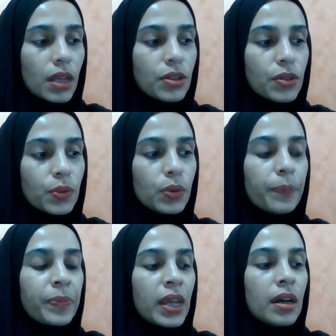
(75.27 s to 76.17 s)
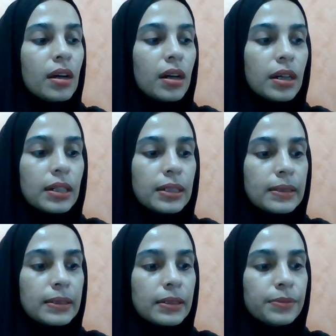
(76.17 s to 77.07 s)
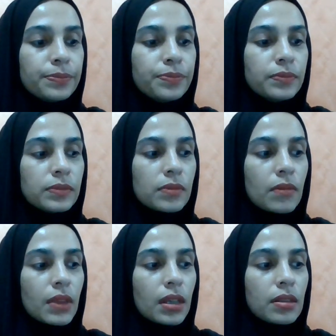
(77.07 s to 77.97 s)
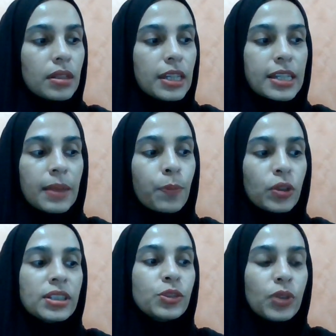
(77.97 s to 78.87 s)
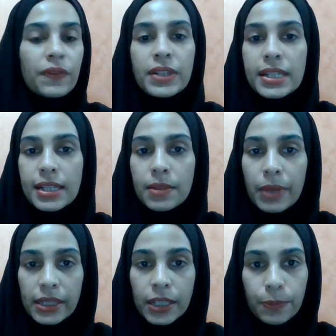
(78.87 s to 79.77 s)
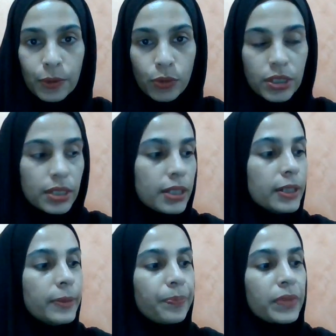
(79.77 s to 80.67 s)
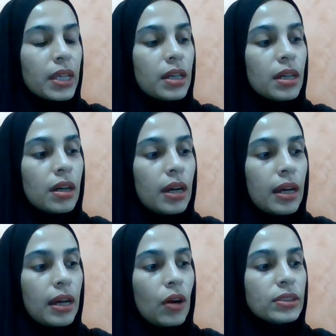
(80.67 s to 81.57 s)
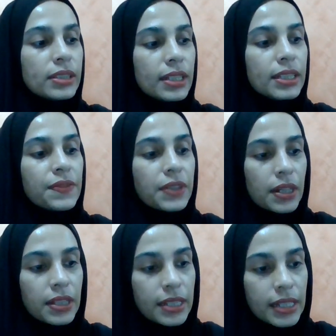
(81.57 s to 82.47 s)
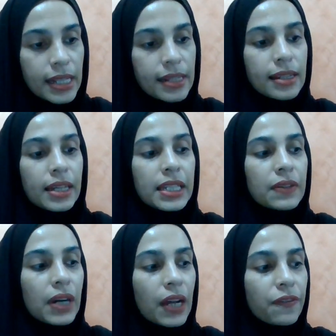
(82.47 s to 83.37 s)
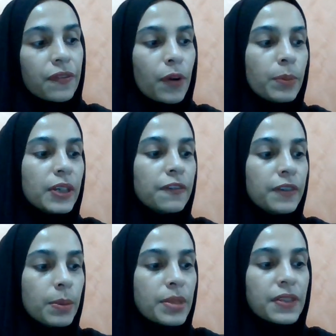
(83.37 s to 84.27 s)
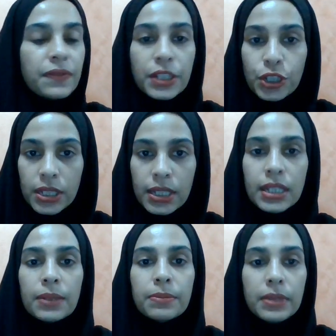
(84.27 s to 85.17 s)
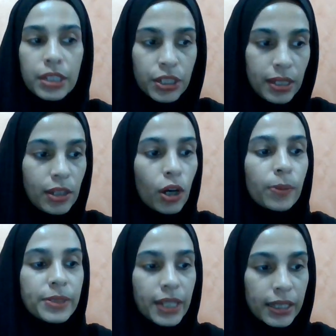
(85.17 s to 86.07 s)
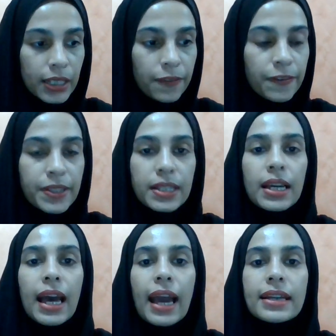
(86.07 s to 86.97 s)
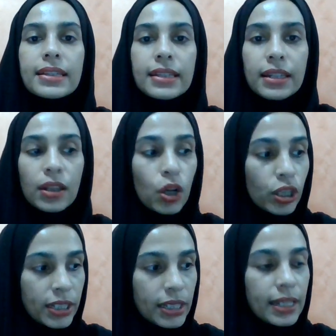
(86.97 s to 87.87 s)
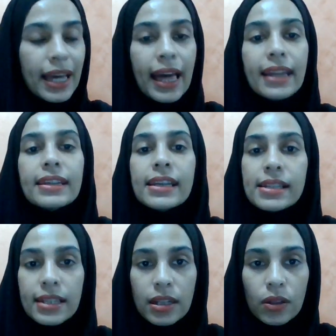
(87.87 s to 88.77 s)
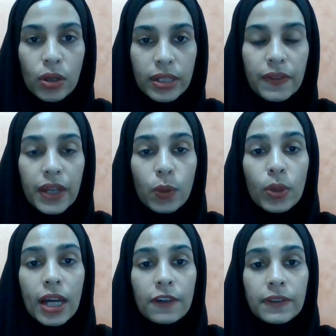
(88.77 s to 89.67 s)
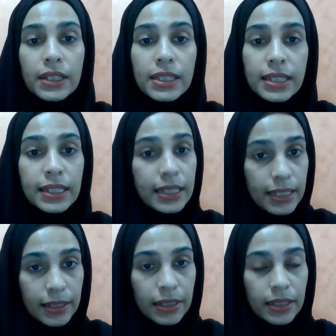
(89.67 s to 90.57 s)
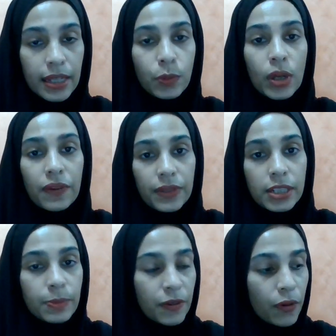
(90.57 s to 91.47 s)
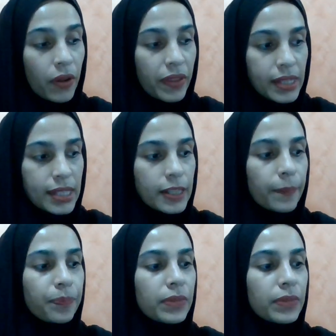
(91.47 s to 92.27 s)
So um, it's important to have this systematic approach. Yeah? Alternative strategies are derived from the firm's vision, mission, objectives, external audit, and internal audit that we have learned earlier, that we have learned before this.